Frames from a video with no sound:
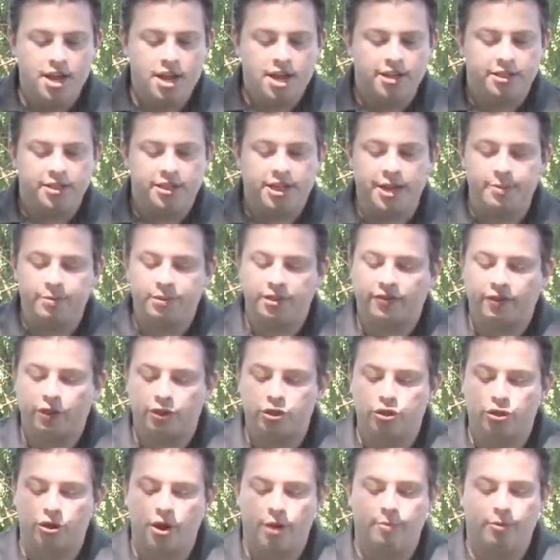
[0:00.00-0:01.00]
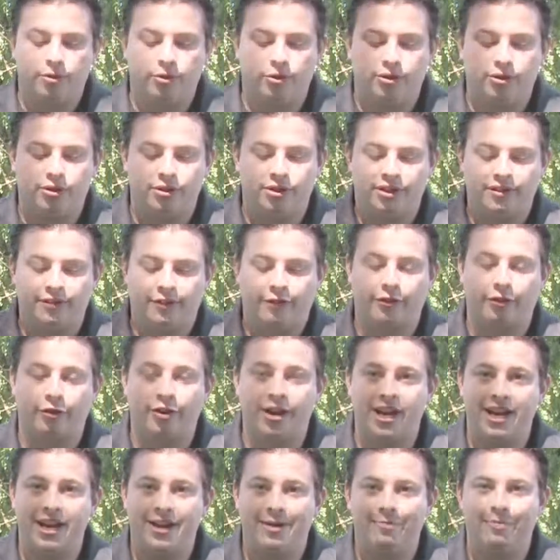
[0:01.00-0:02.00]
Tips for
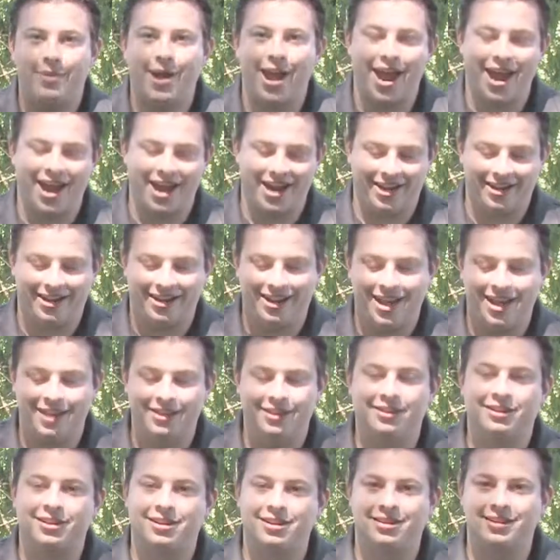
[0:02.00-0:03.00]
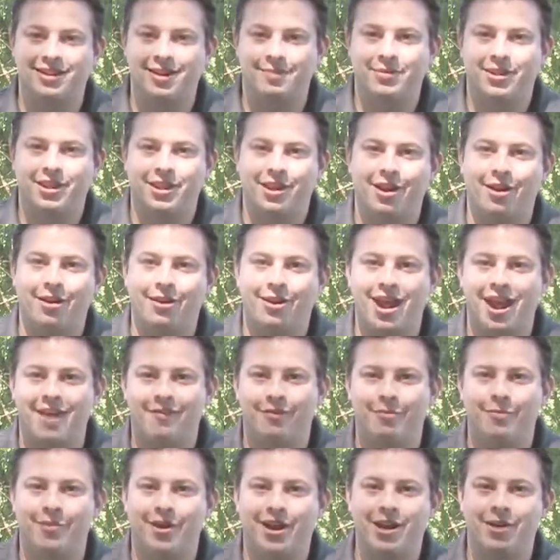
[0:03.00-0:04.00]
trouble-free paying, and this is something that
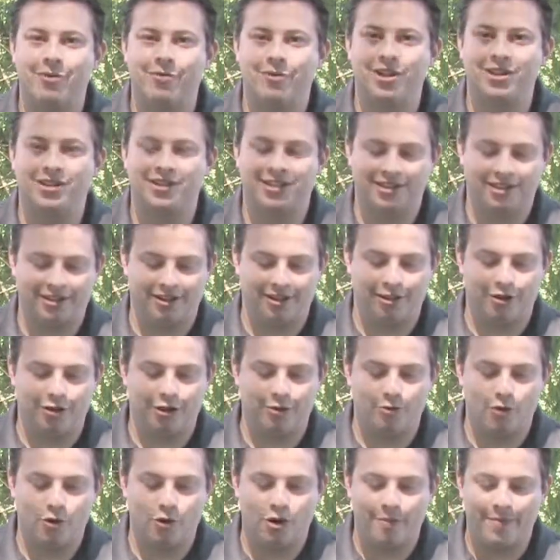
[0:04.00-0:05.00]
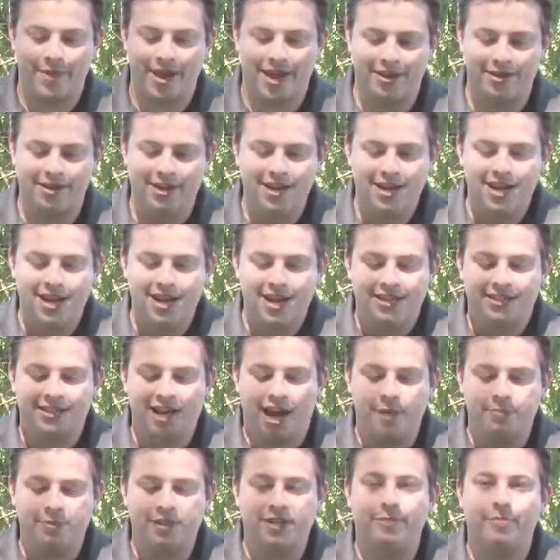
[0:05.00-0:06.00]
everybody wants to learn more about.
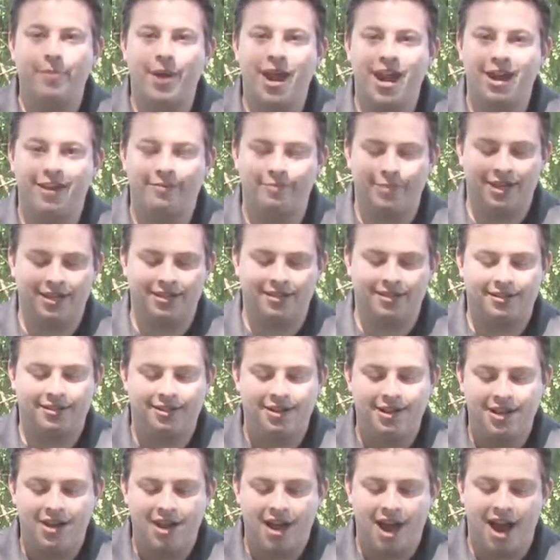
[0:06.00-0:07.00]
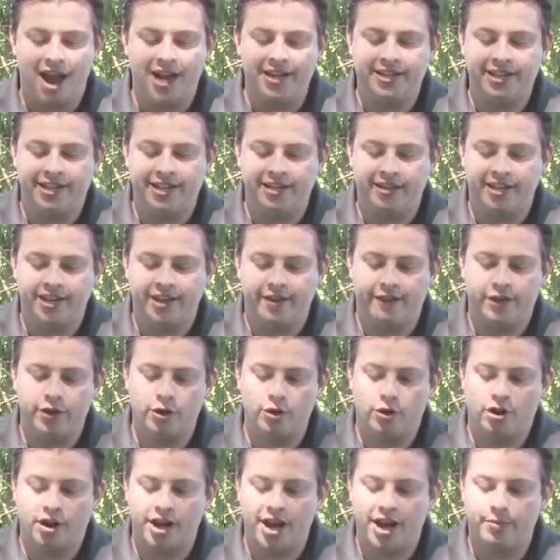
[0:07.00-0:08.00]
Types of payments. Ideally, if
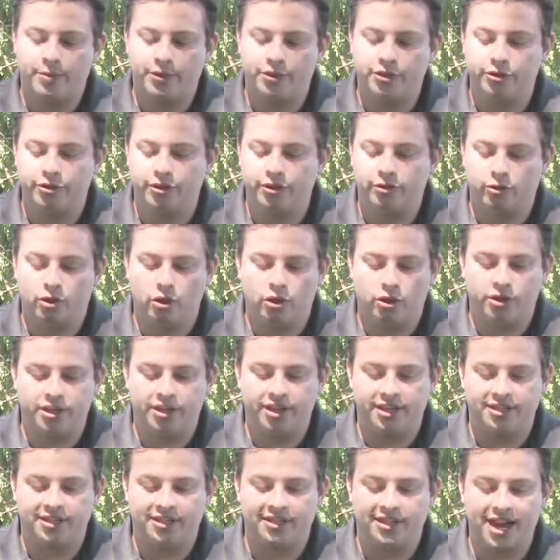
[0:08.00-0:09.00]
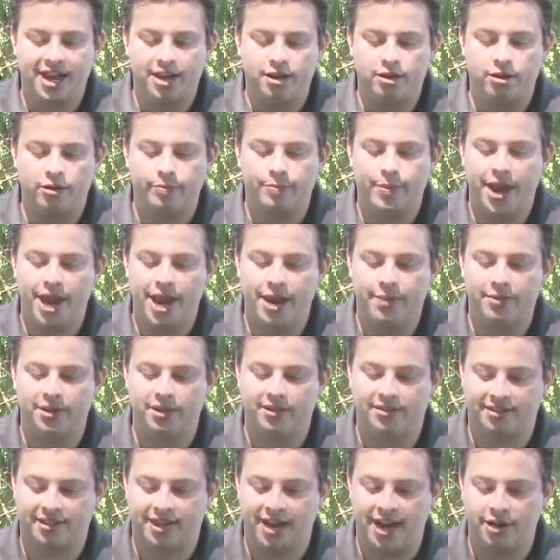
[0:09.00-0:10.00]
you are able to enroll in a standard
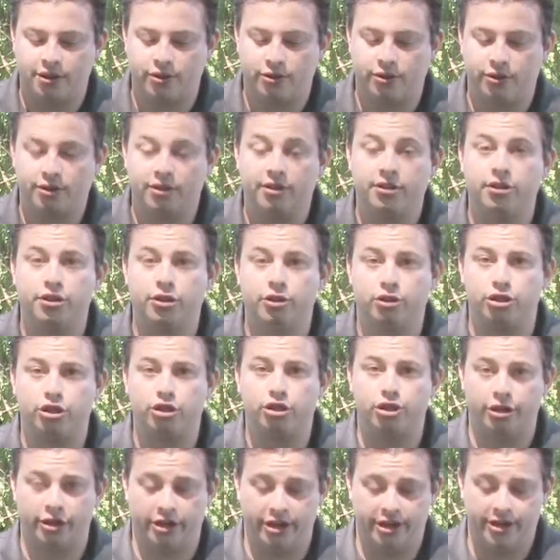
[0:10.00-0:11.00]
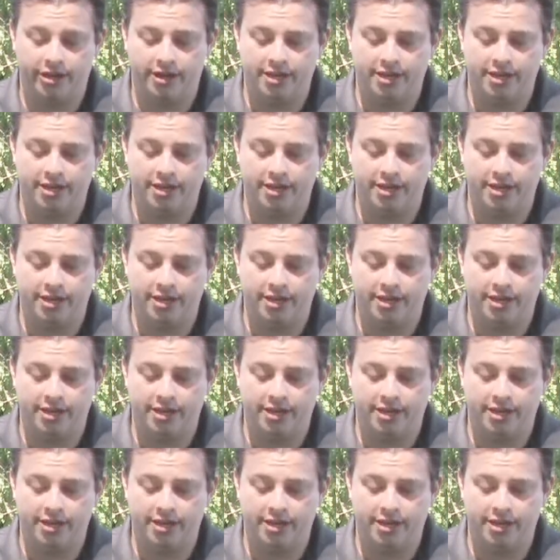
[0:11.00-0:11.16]
payment schedule, you should.